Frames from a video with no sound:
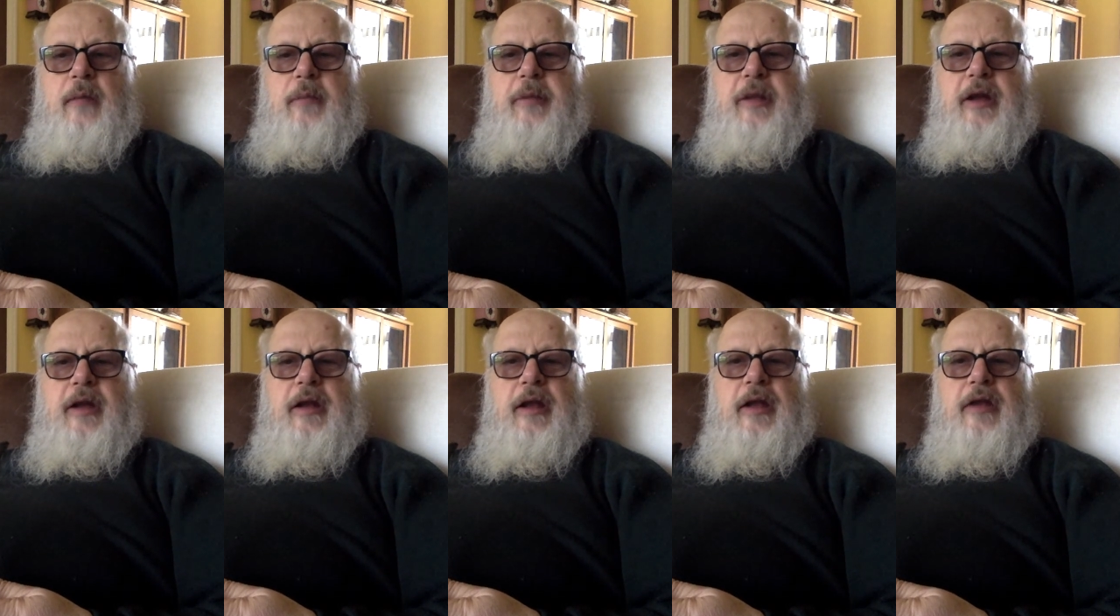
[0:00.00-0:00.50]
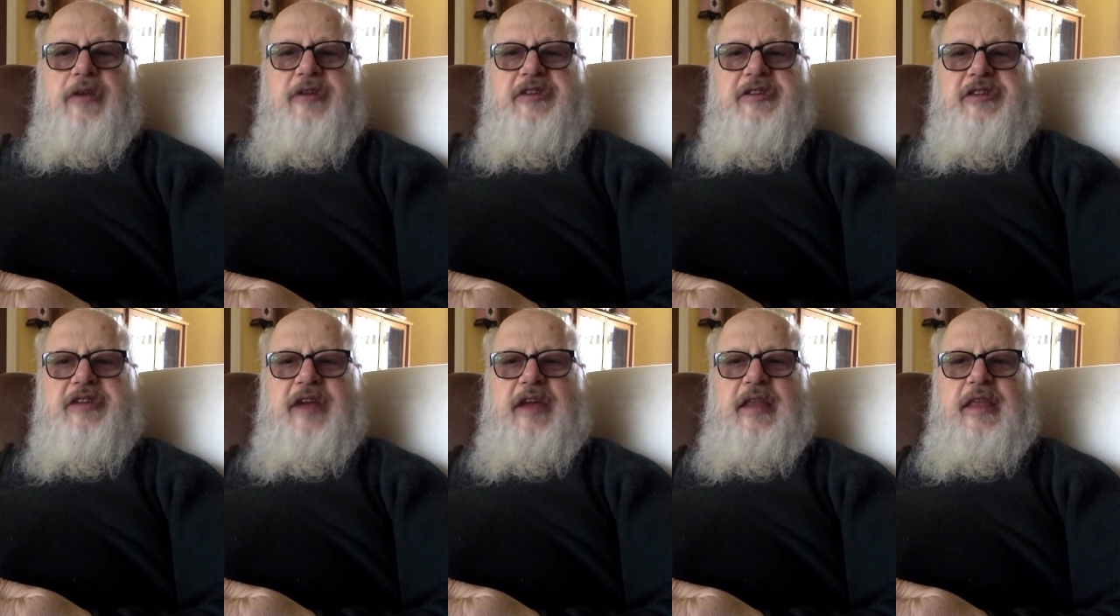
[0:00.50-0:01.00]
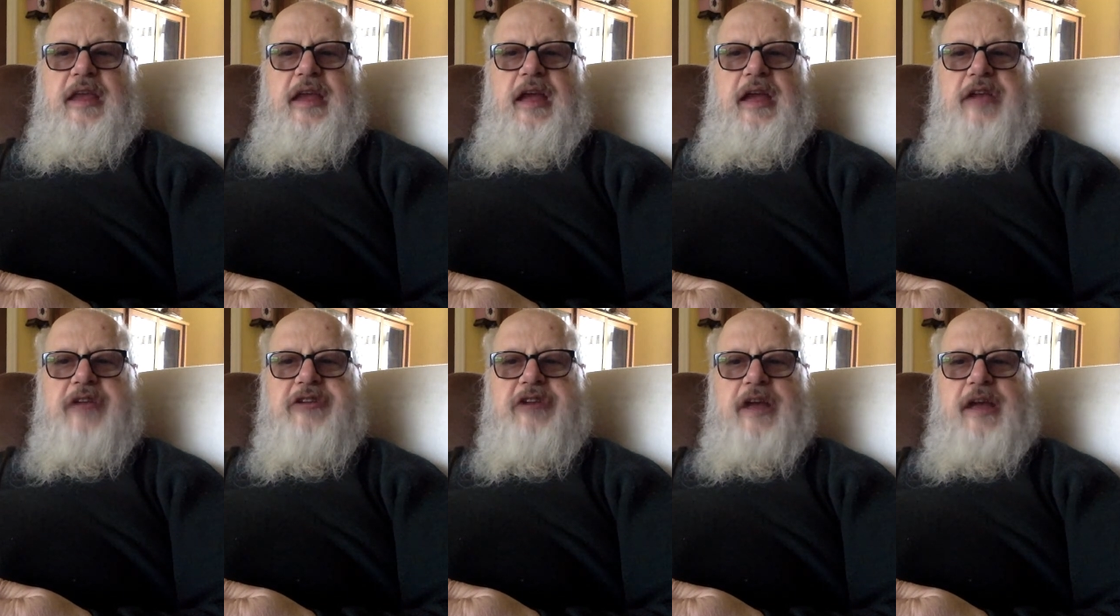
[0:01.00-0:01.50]
But I'd like to stay the
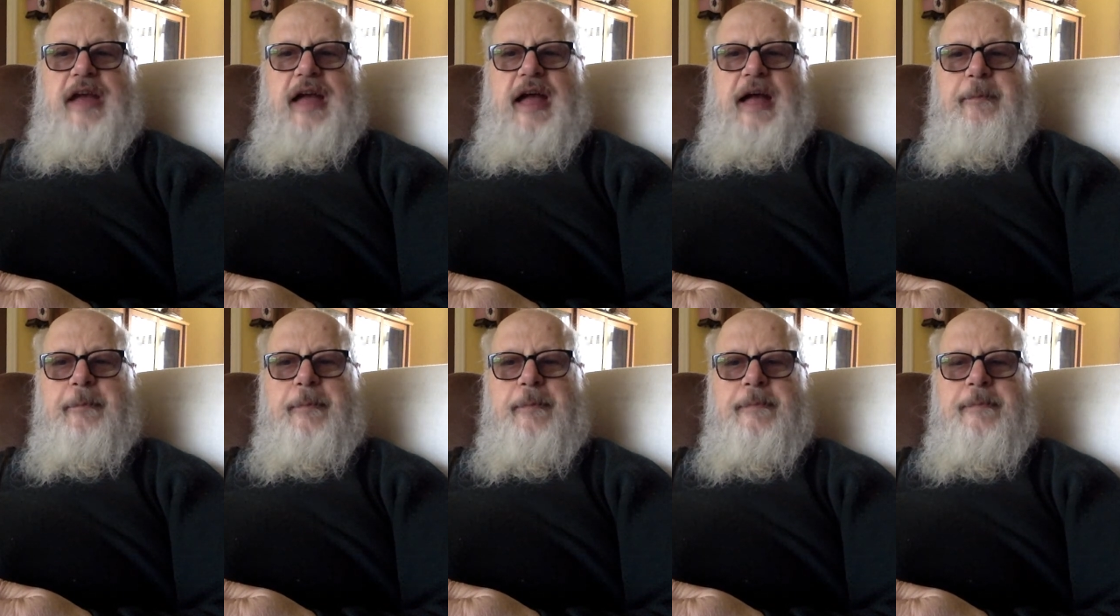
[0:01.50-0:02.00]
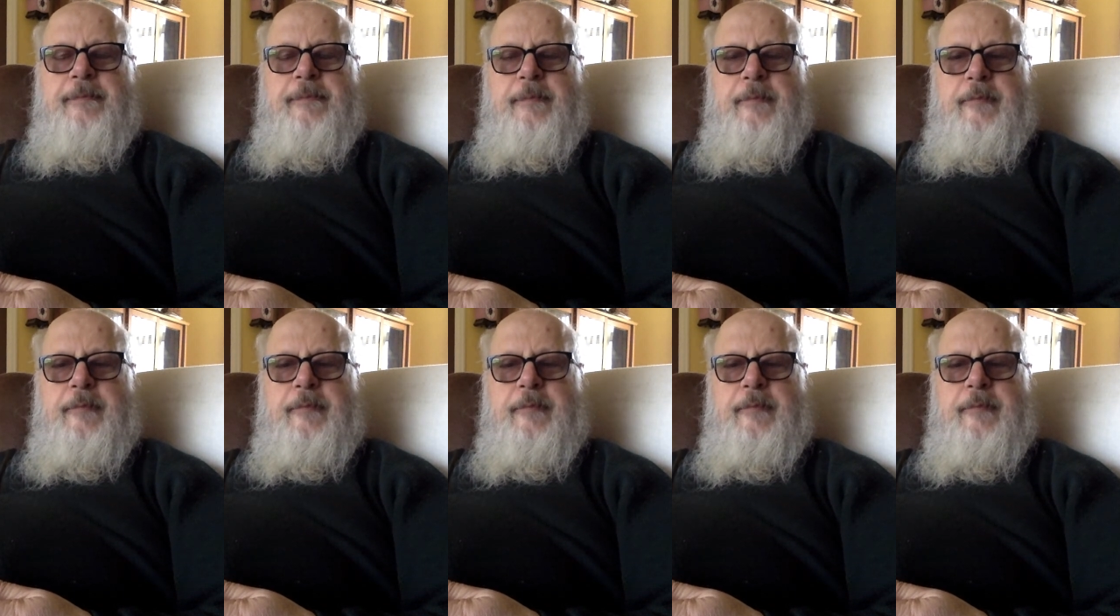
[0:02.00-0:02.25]
age I am.